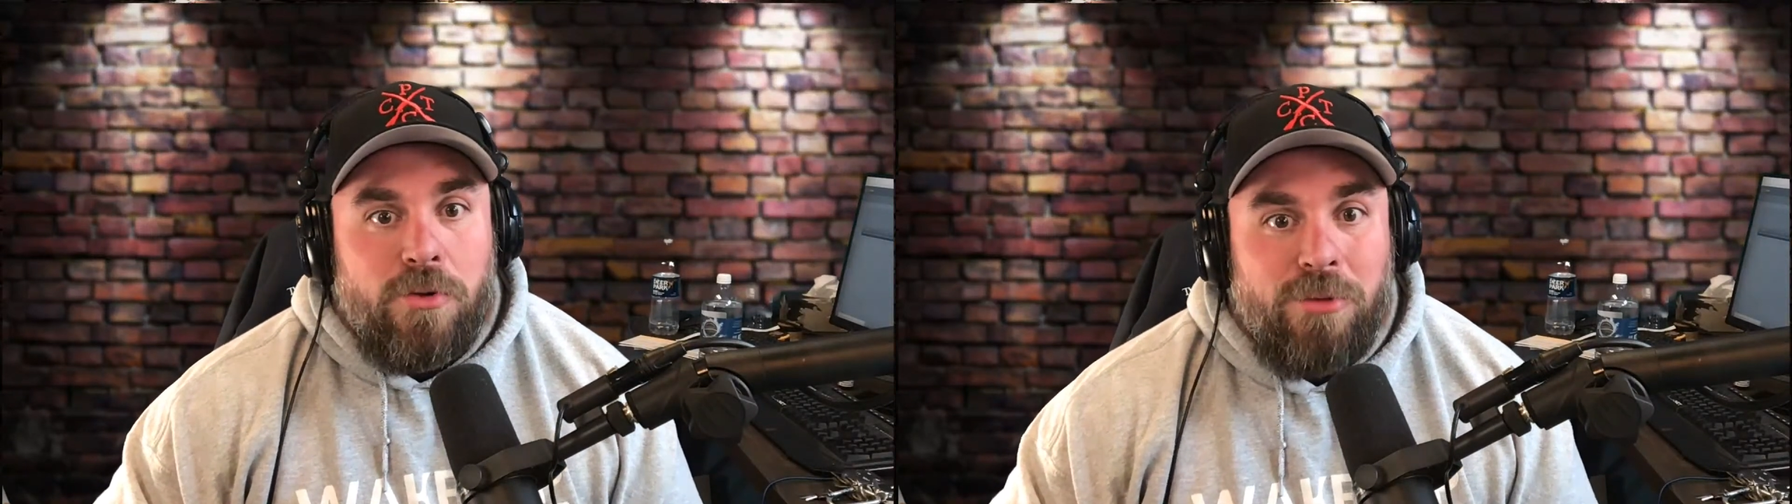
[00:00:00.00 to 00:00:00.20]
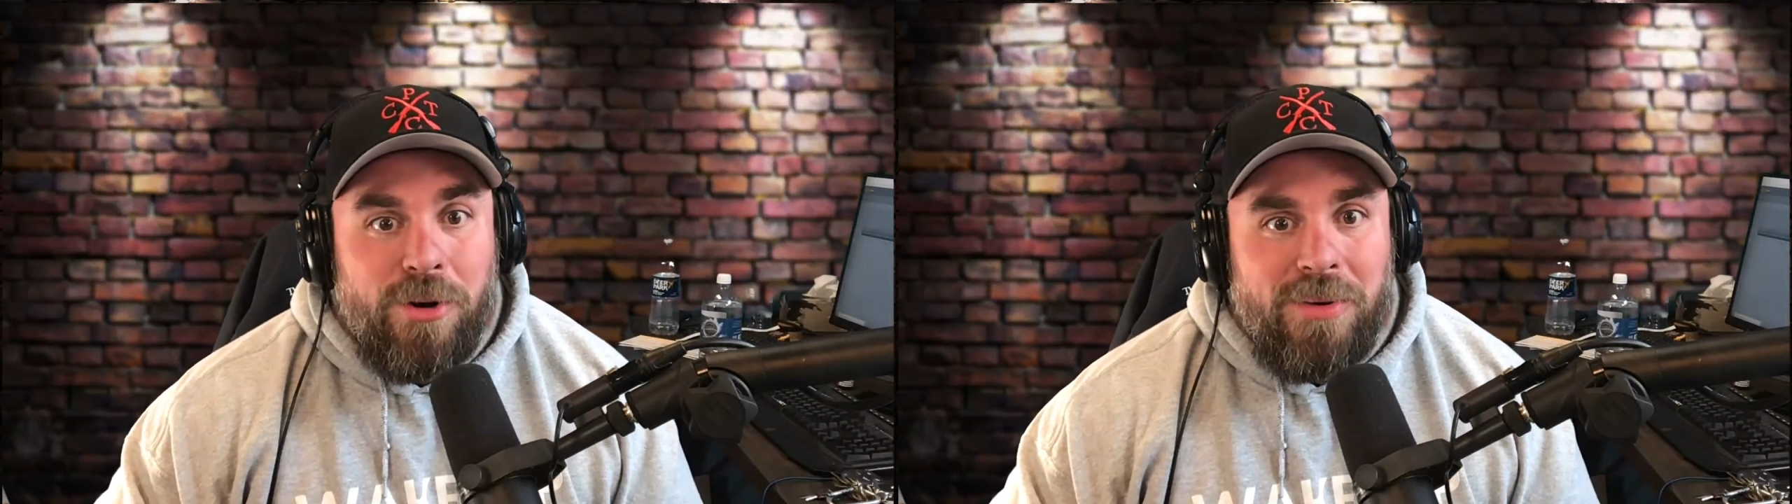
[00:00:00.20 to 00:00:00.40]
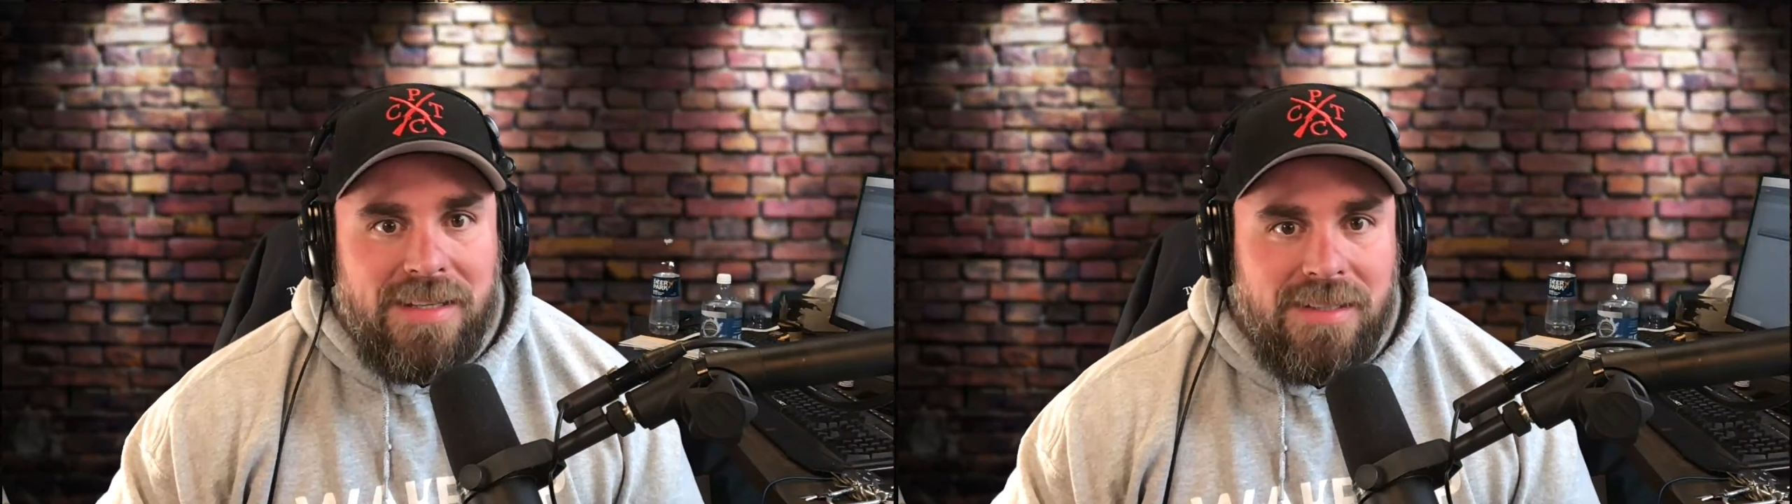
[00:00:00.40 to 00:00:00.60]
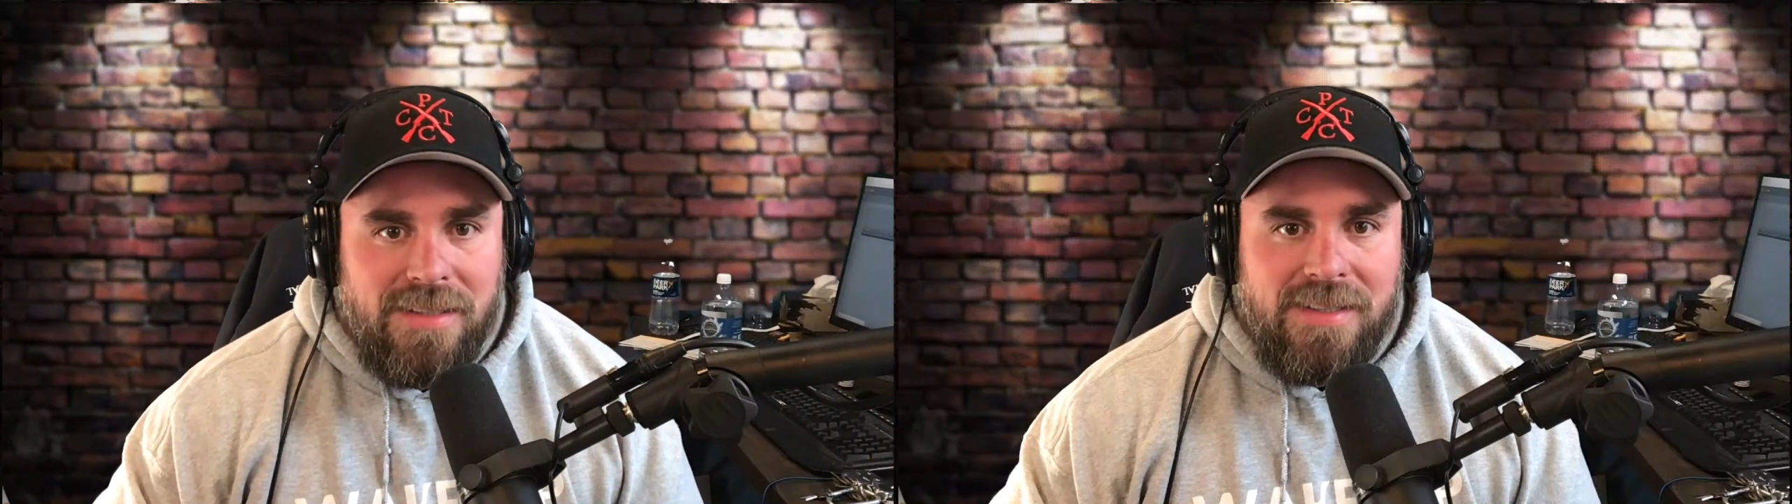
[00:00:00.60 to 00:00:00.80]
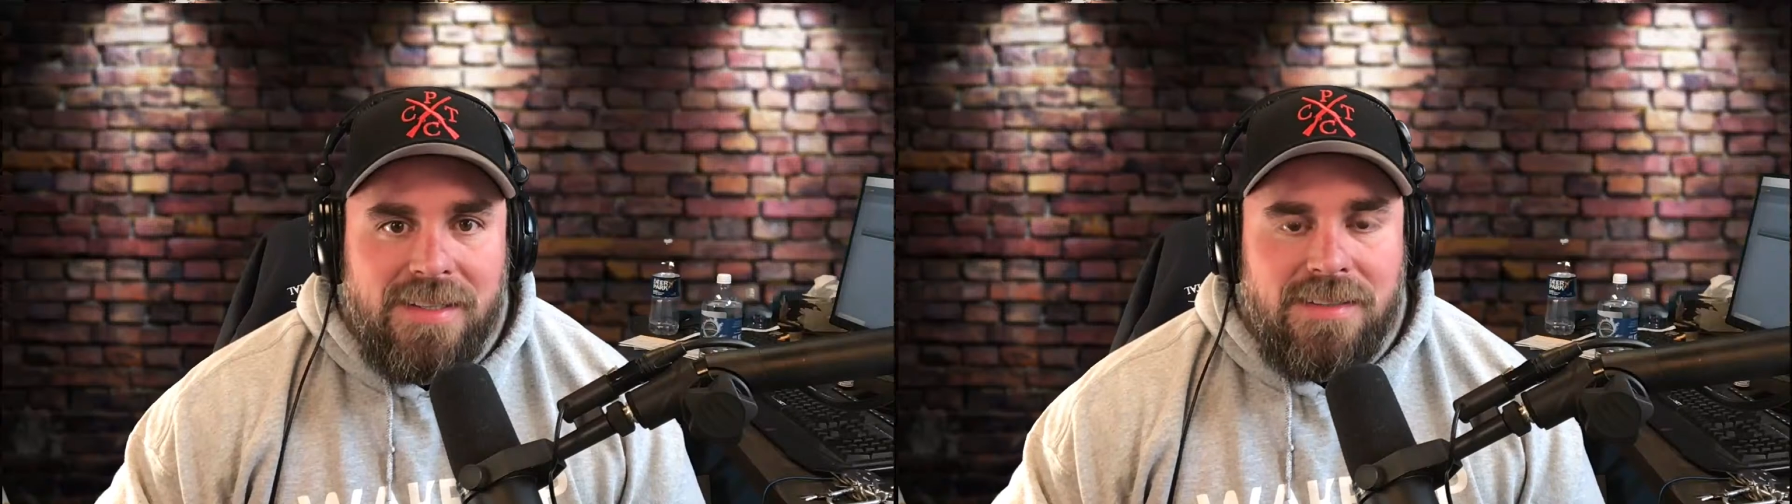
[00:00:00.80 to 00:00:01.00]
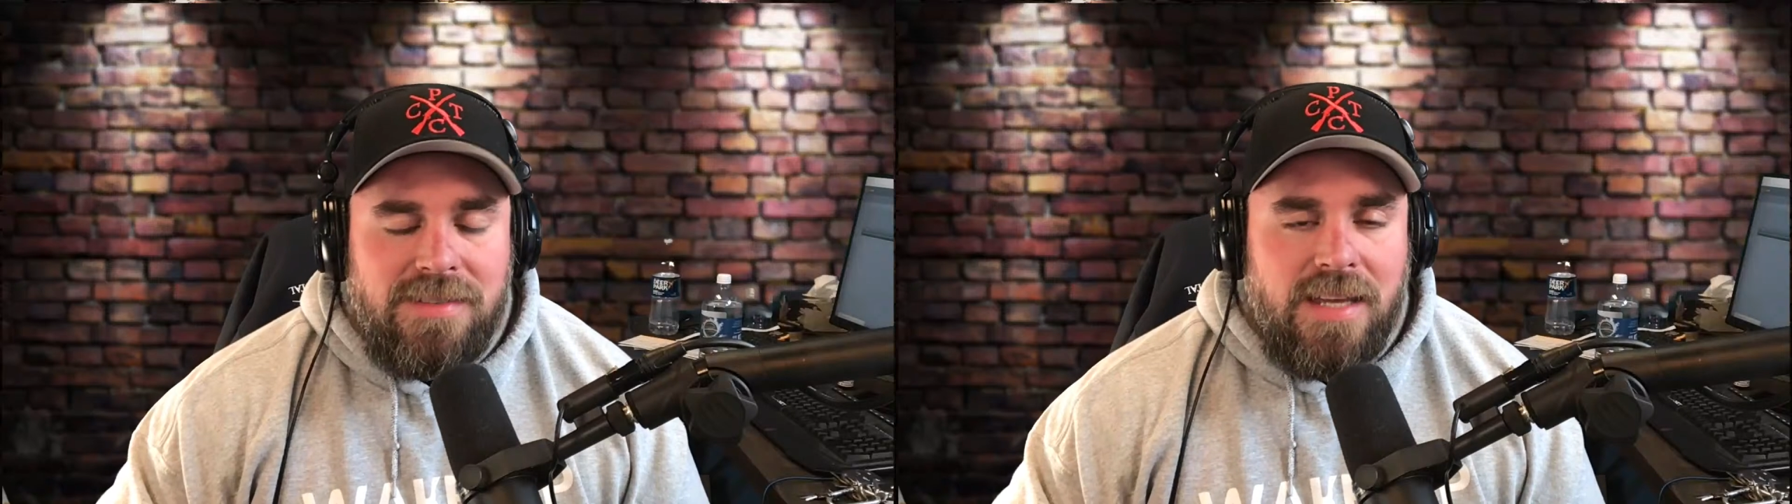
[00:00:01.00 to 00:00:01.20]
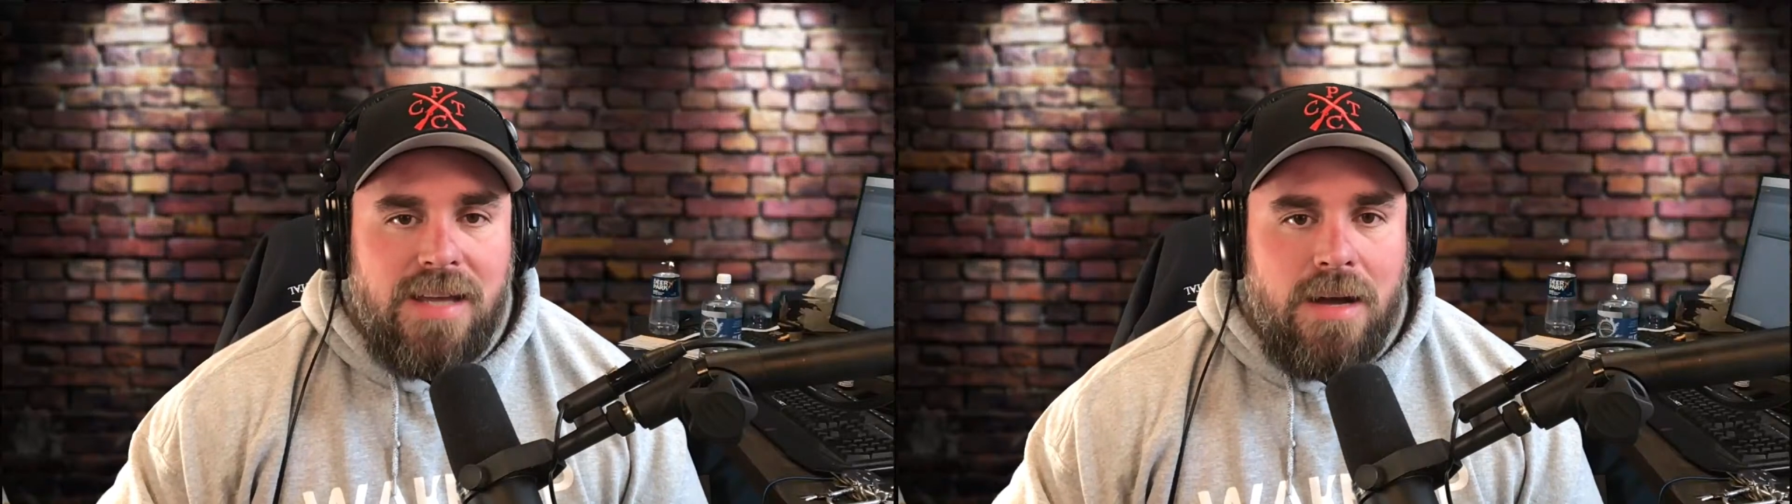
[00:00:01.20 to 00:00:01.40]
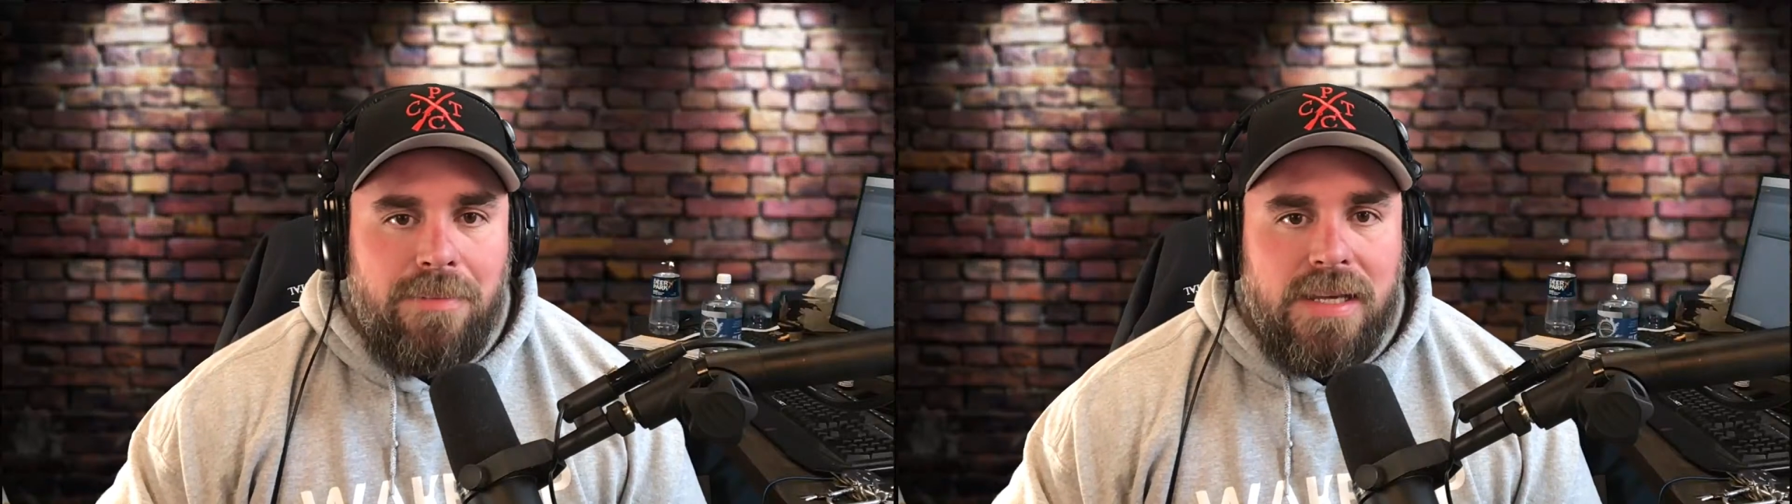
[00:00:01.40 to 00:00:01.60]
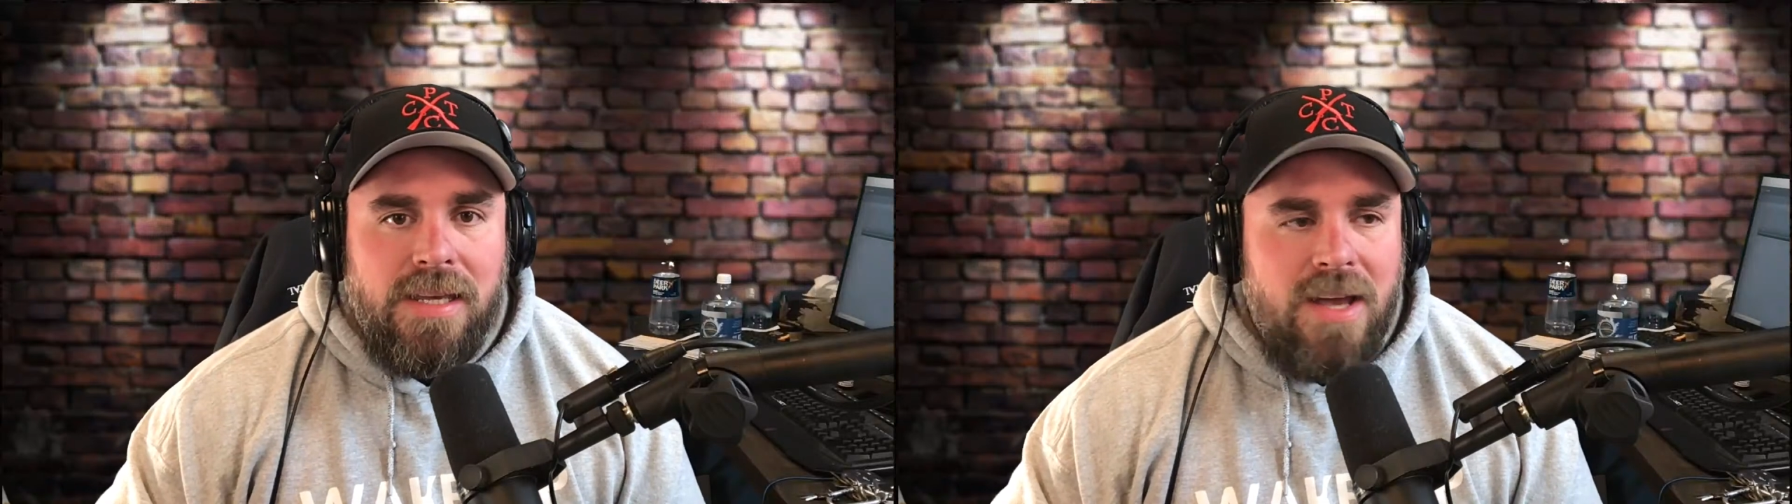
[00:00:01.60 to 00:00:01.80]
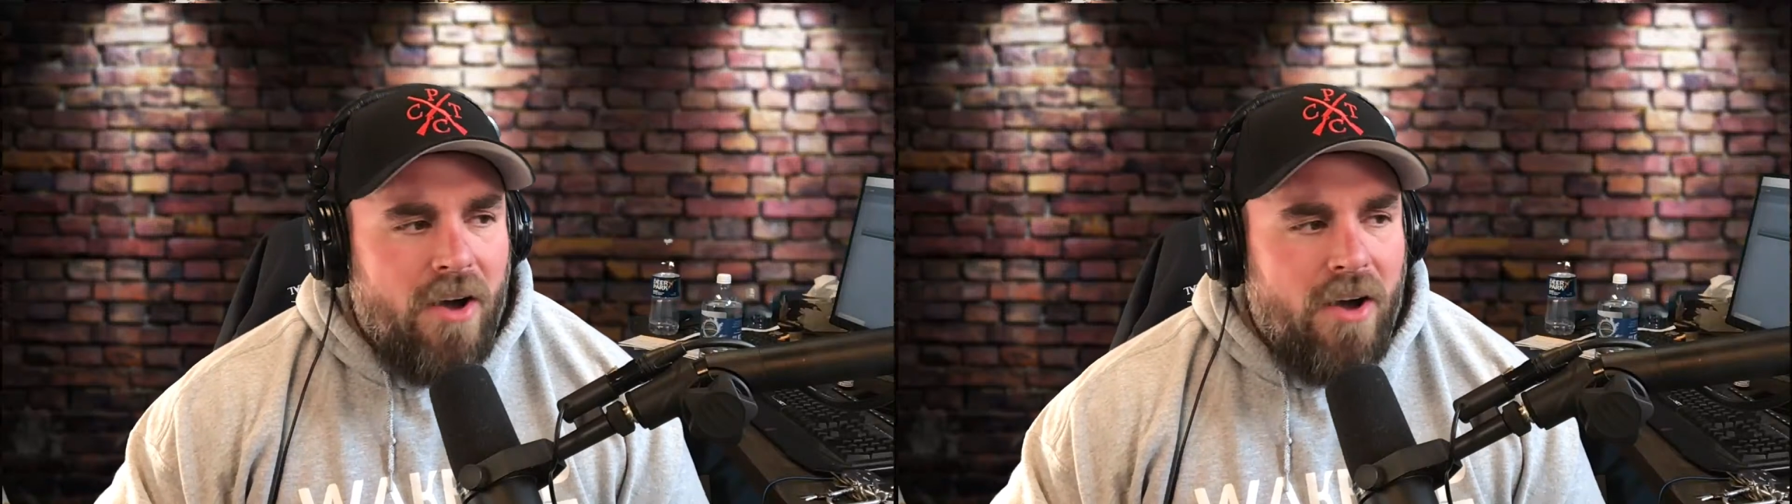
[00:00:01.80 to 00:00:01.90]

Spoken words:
to ruin said company.